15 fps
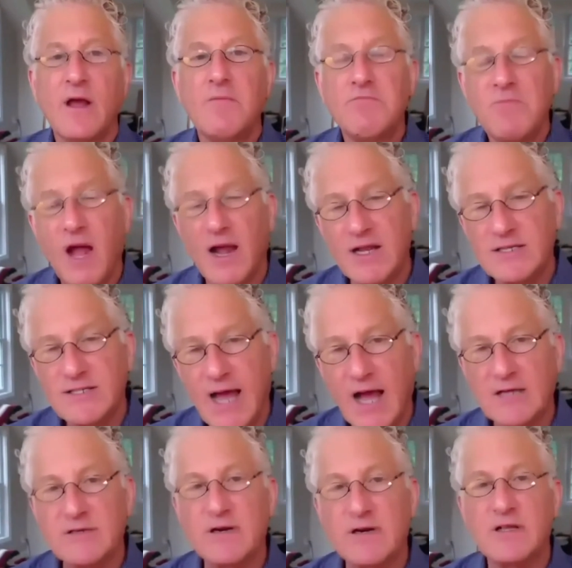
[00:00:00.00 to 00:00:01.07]
not
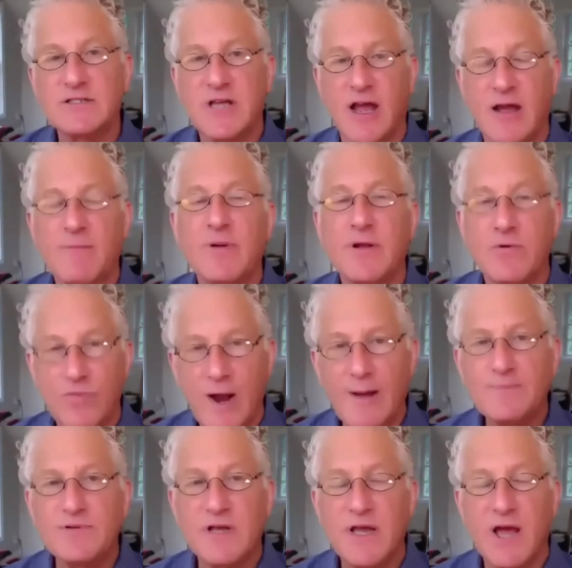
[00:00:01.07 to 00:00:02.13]
exactly the same, but
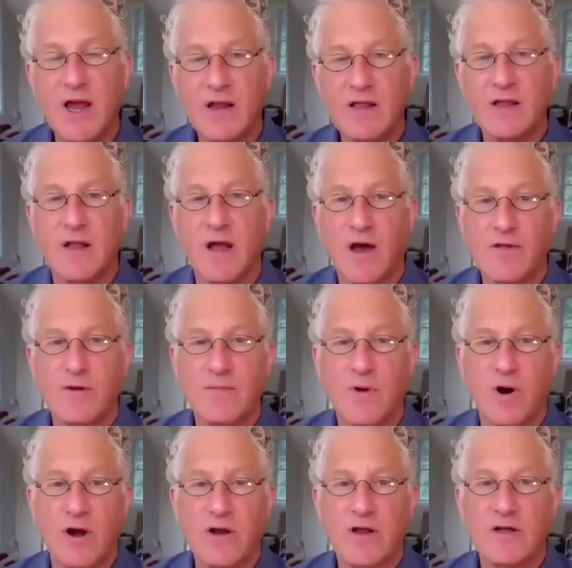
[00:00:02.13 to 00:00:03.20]
replicate in other
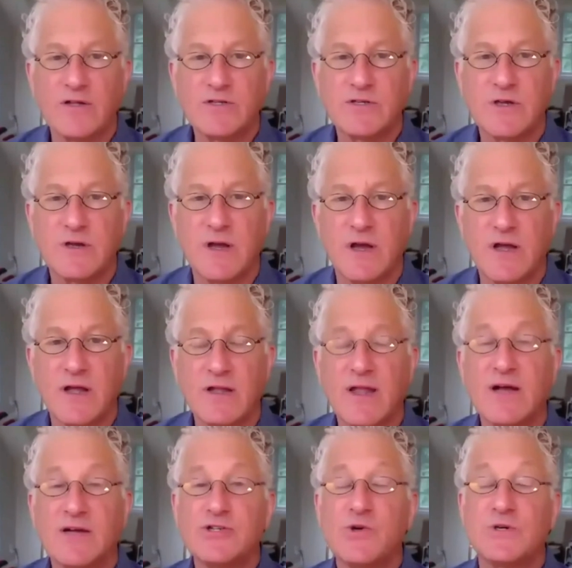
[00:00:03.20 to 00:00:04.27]
markets, and
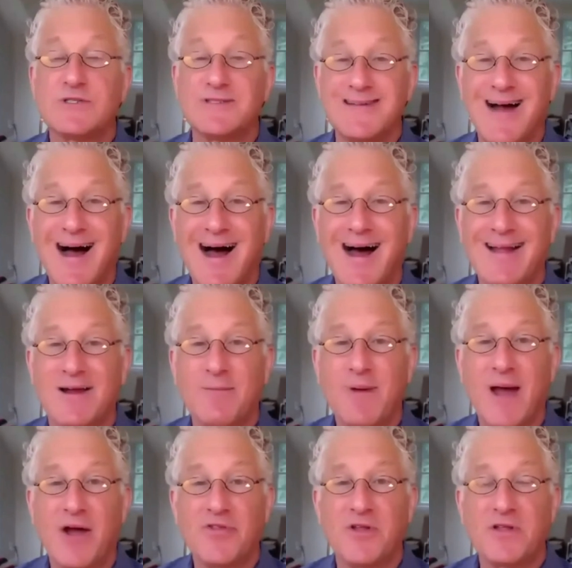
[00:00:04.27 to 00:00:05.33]
tells you a lot
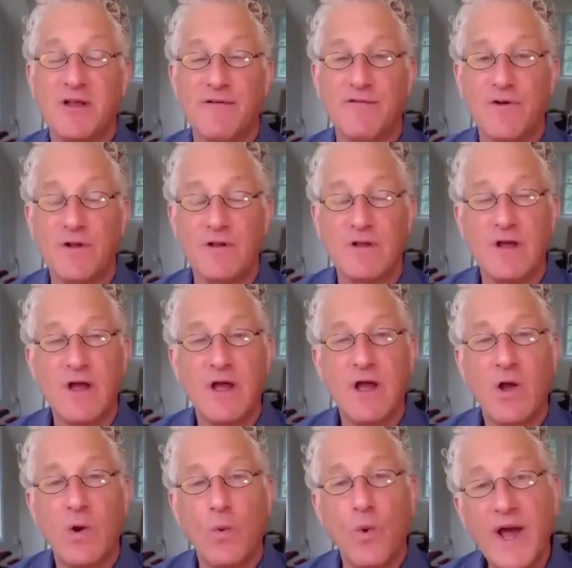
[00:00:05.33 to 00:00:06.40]
about the different
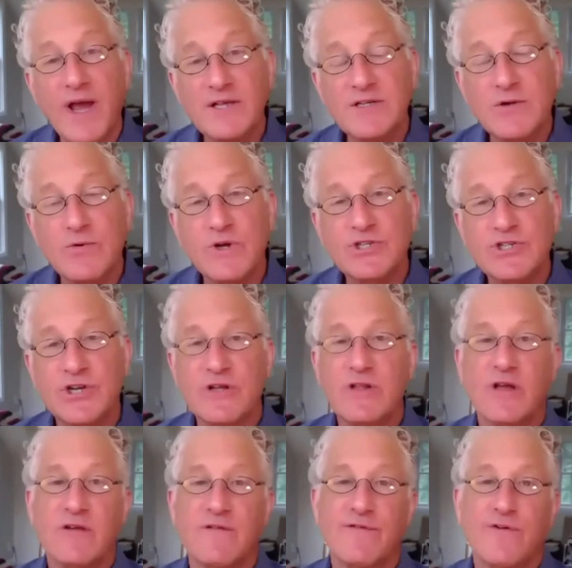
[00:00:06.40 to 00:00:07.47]
ways in which
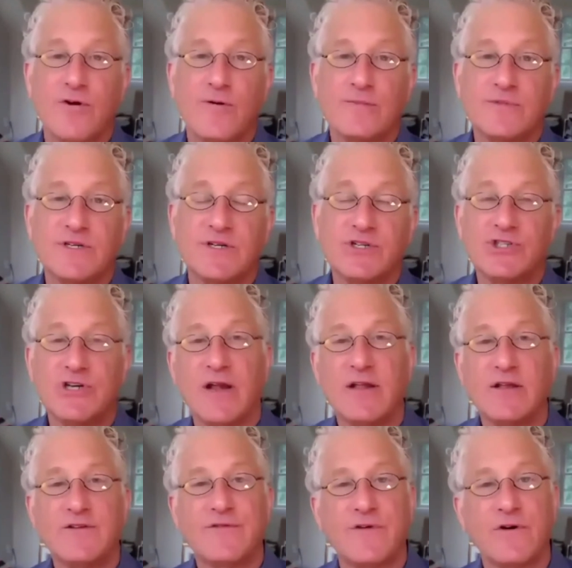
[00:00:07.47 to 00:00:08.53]
Indian firms and
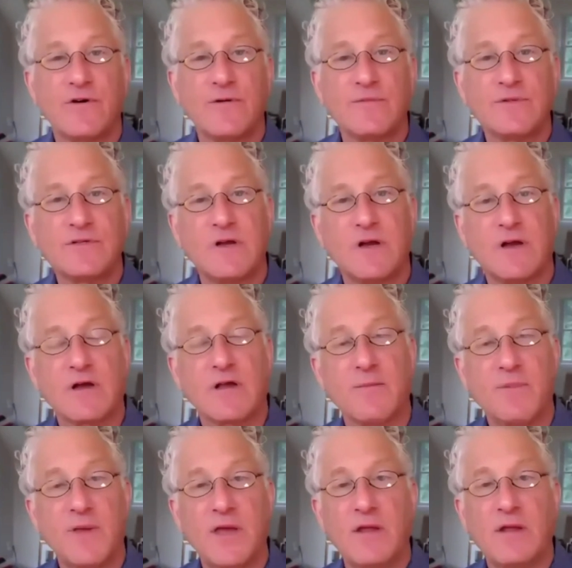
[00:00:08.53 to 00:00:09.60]
Chinese firms
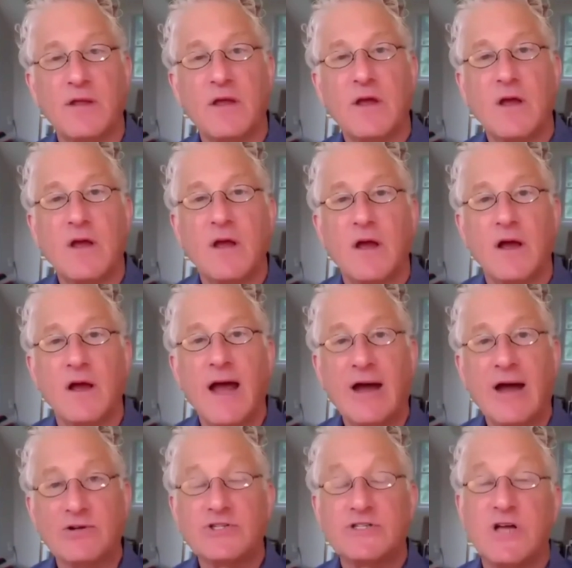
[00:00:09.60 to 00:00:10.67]
compete
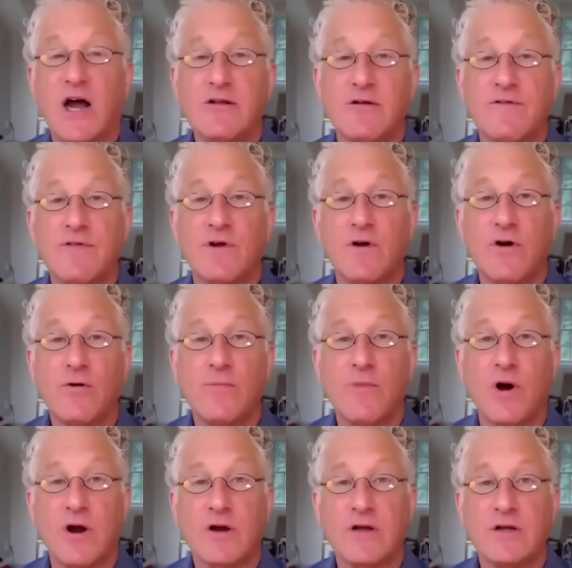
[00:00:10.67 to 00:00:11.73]
outside of their home
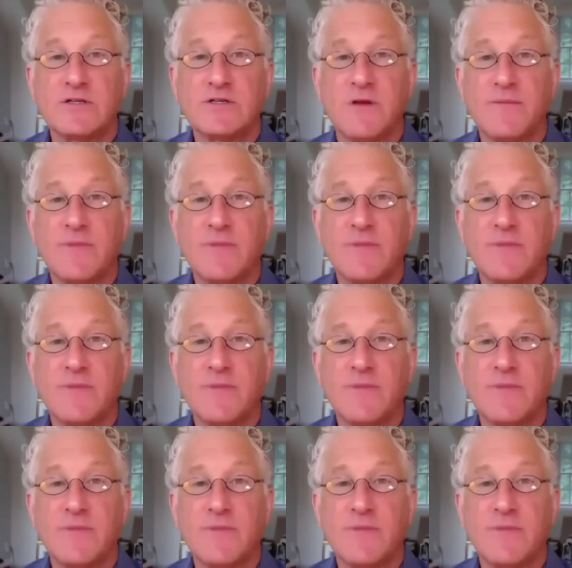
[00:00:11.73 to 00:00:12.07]
markets.